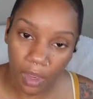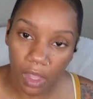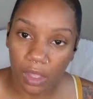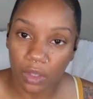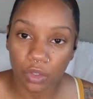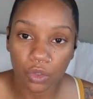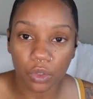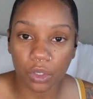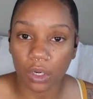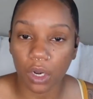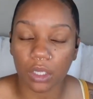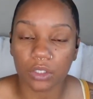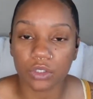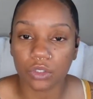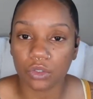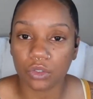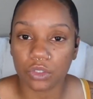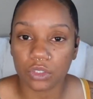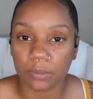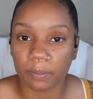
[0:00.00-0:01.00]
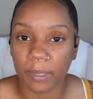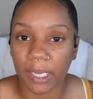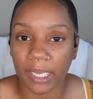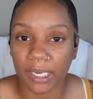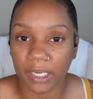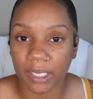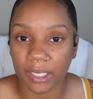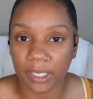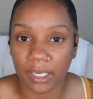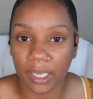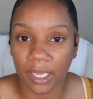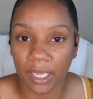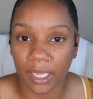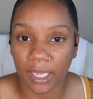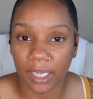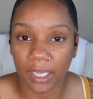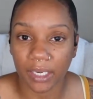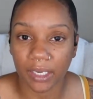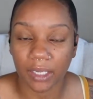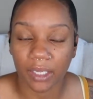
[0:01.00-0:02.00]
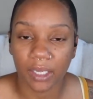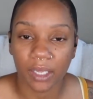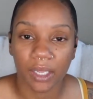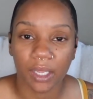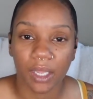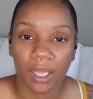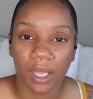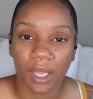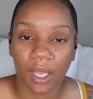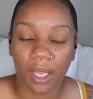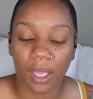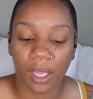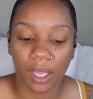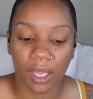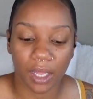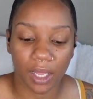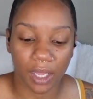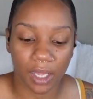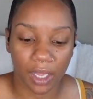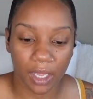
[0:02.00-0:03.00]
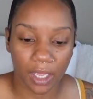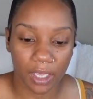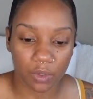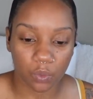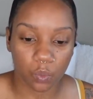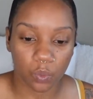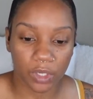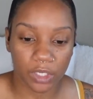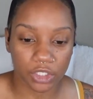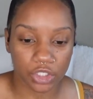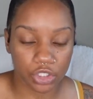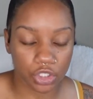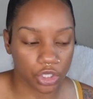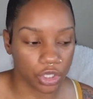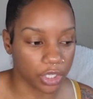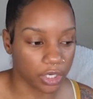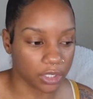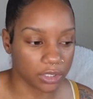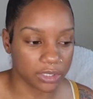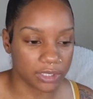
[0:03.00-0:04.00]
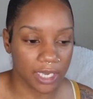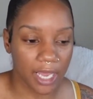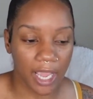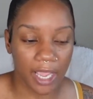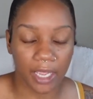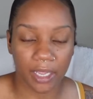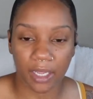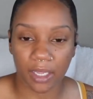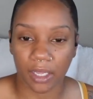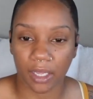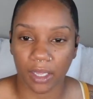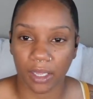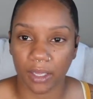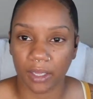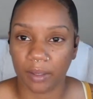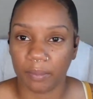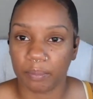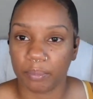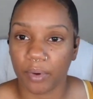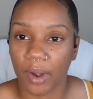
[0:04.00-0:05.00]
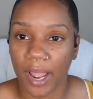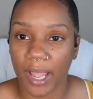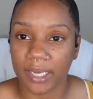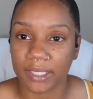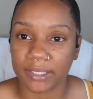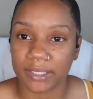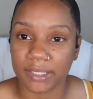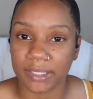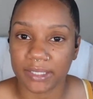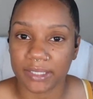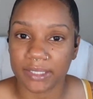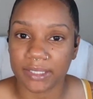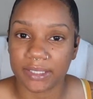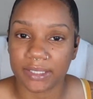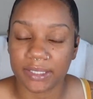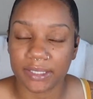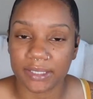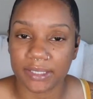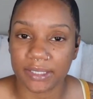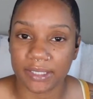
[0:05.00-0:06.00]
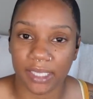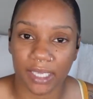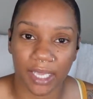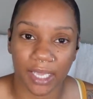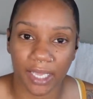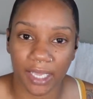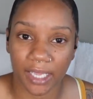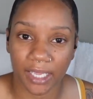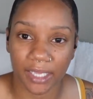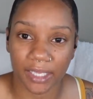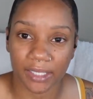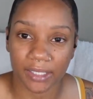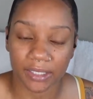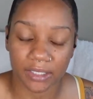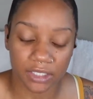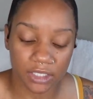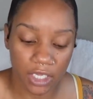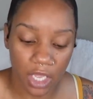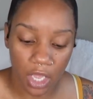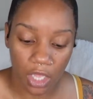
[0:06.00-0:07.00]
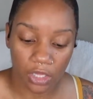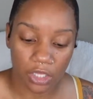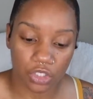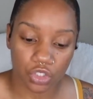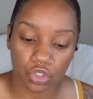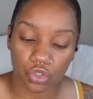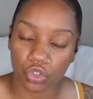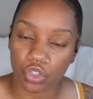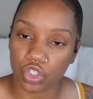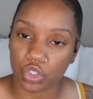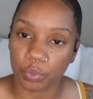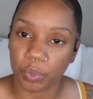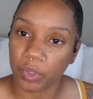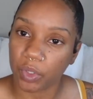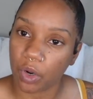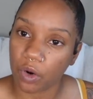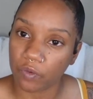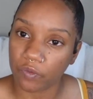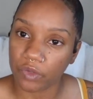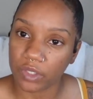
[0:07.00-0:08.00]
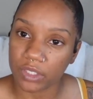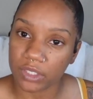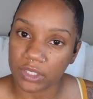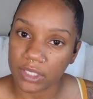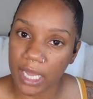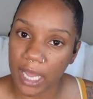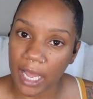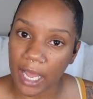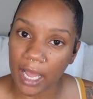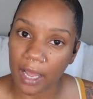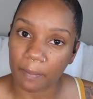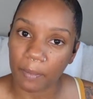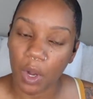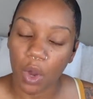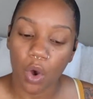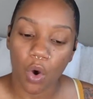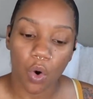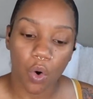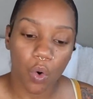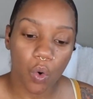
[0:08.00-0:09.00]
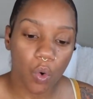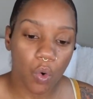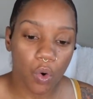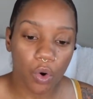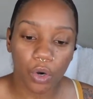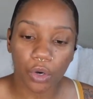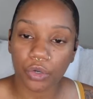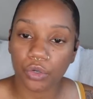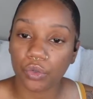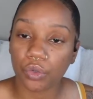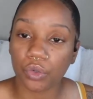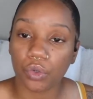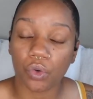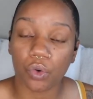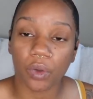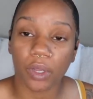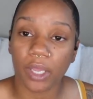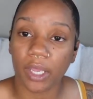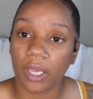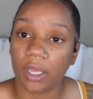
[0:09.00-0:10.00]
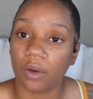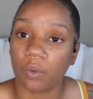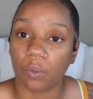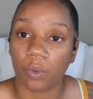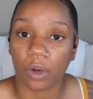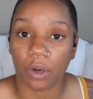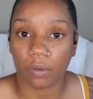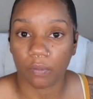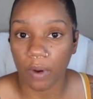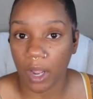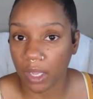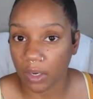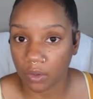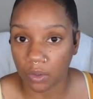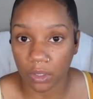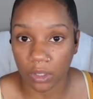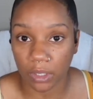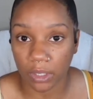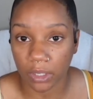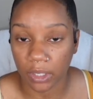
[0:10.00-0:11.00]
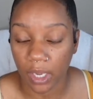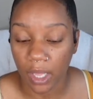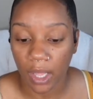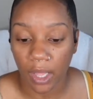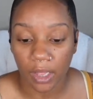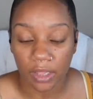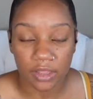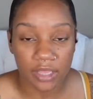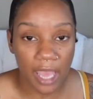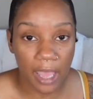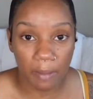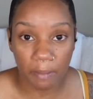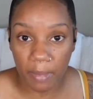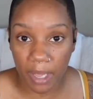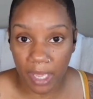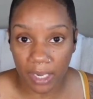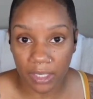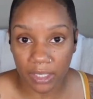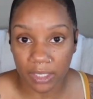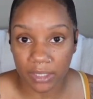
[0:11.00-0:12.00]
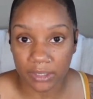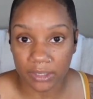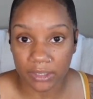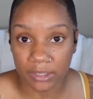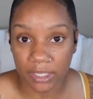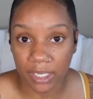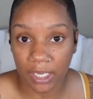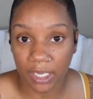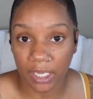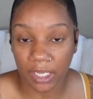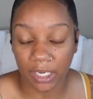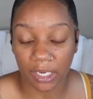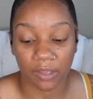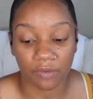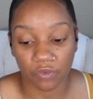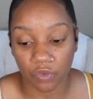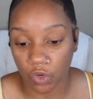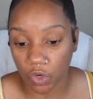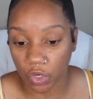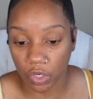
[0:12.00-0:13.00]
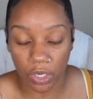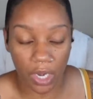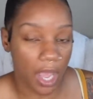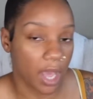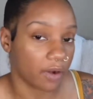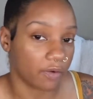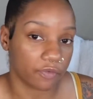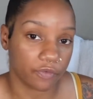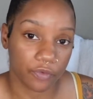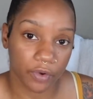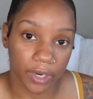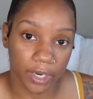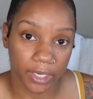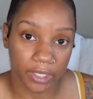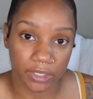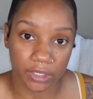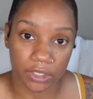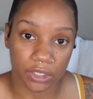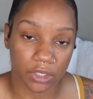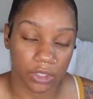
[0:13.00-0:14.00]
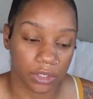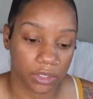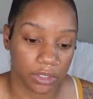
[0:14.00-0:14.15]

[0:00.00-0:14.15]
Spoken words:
You could also use a mannequin head, in which there's like practice skins that you'll just put over the top. Or you could go ahead and work right on that mannequin skin if you're not afraid to